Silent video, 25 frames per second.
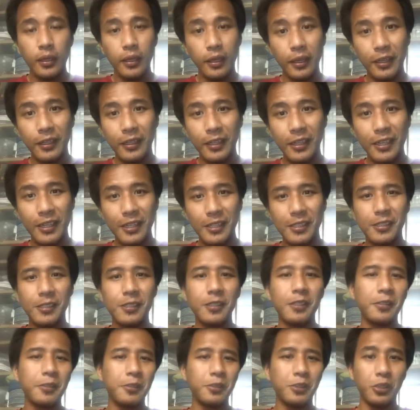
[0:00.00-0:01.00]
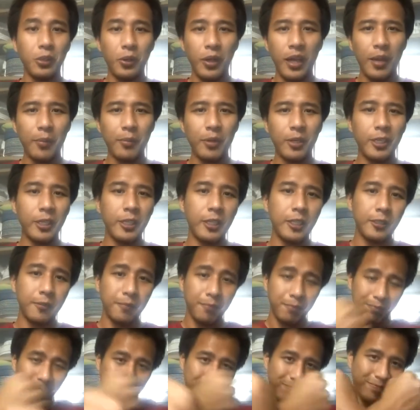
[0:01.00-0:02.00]
Hey guys, ZoHammer
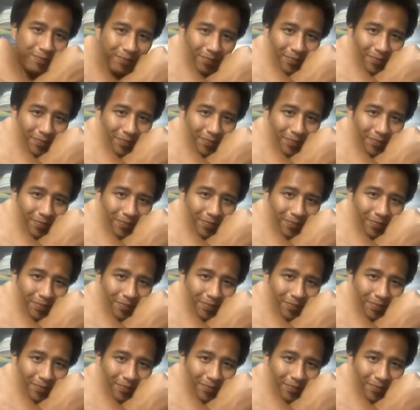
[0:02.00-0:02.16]
here,